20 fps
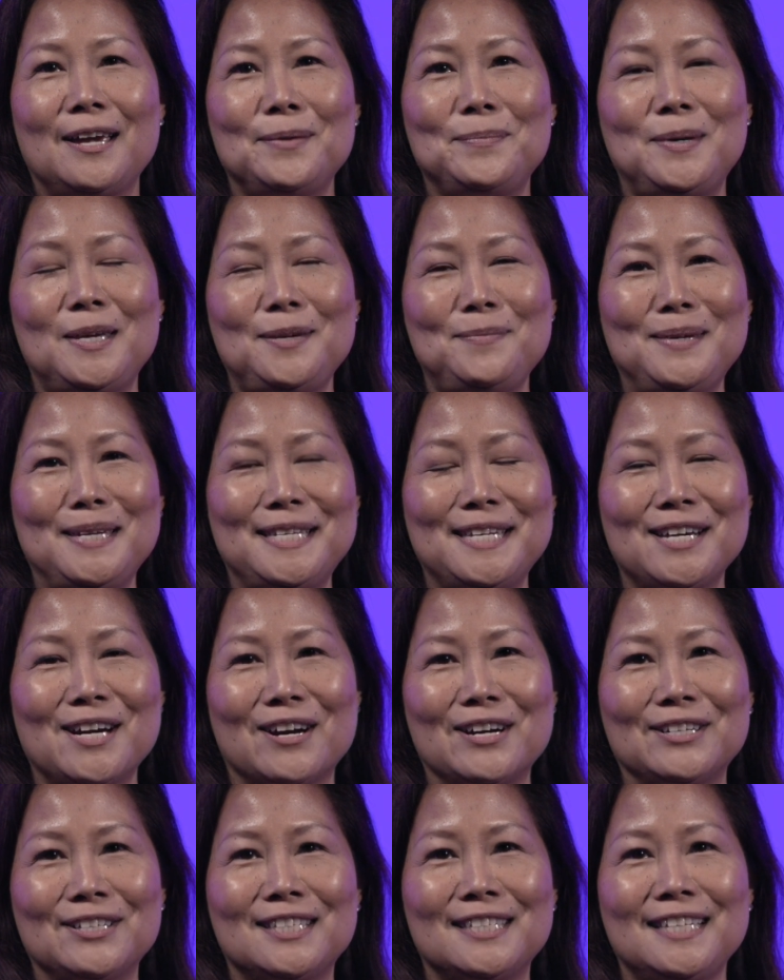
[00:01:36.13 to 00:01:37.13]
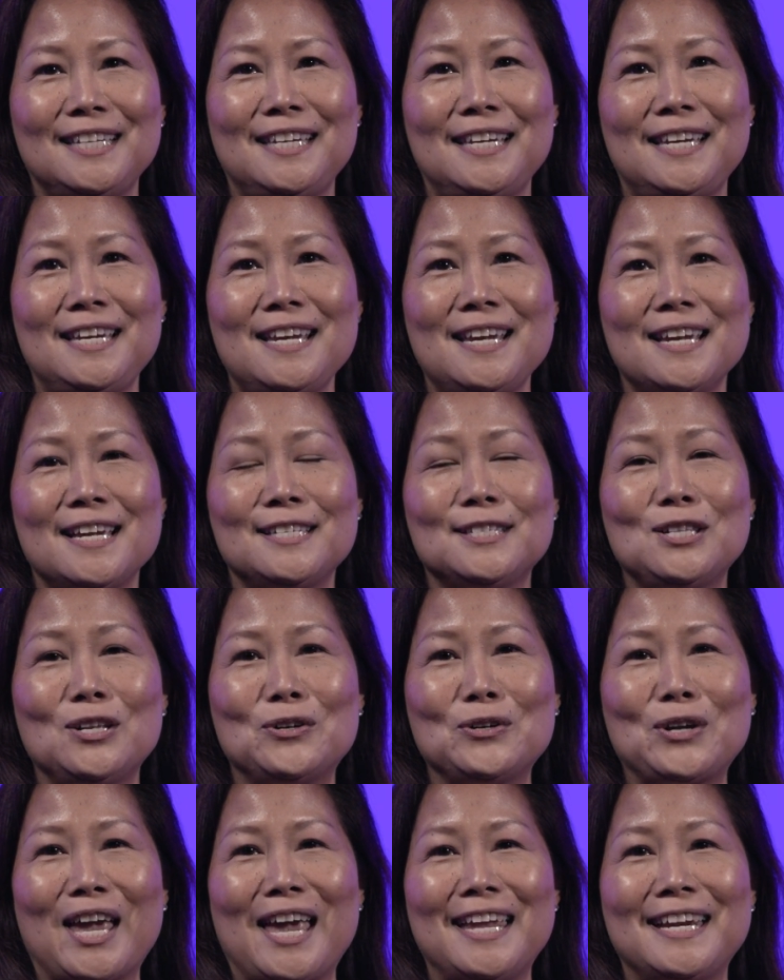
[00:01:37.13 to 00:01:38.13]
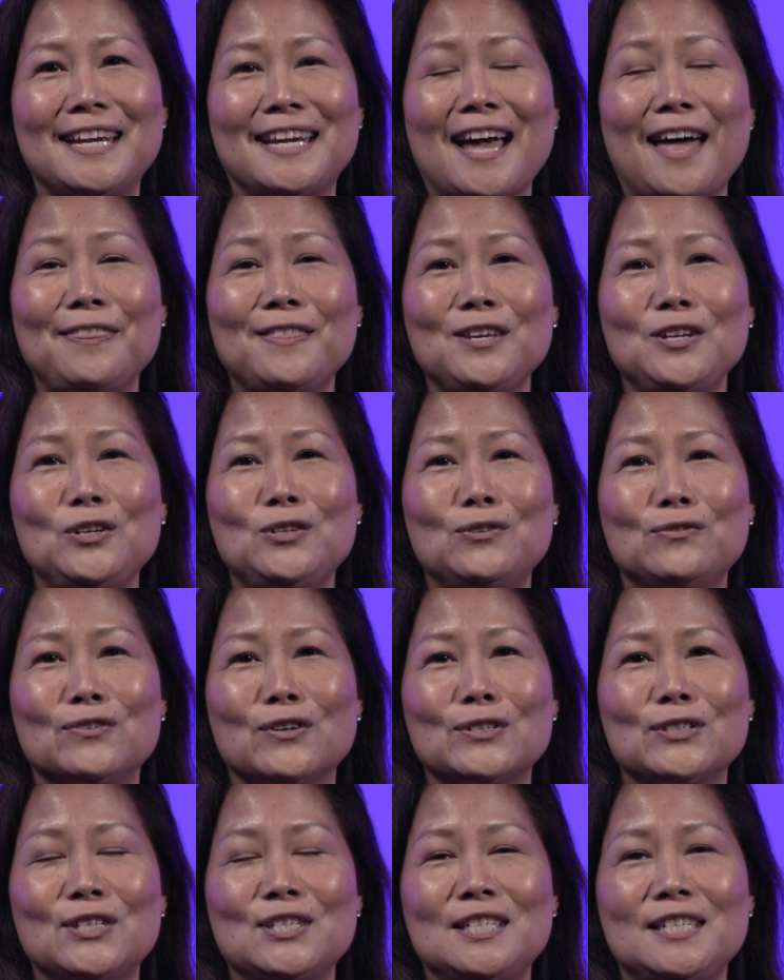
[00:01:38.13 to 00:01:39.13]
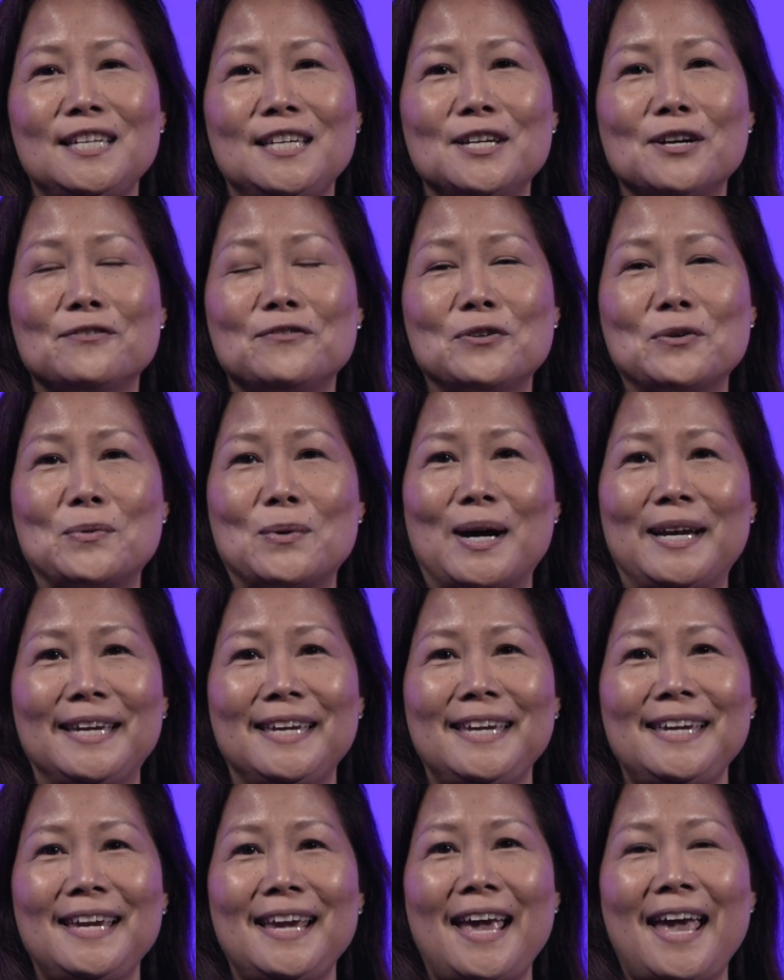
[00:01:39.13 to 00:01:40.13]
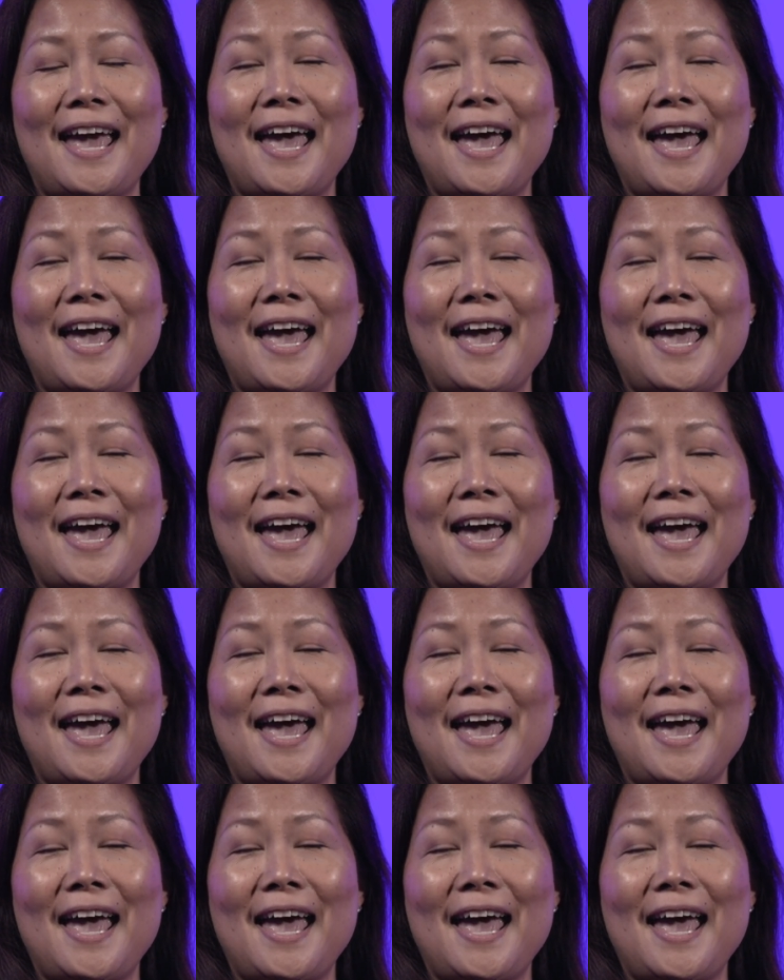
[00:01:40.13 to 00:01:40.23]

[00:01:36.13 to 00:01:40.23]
PBTRC is located at the University of Hawaii,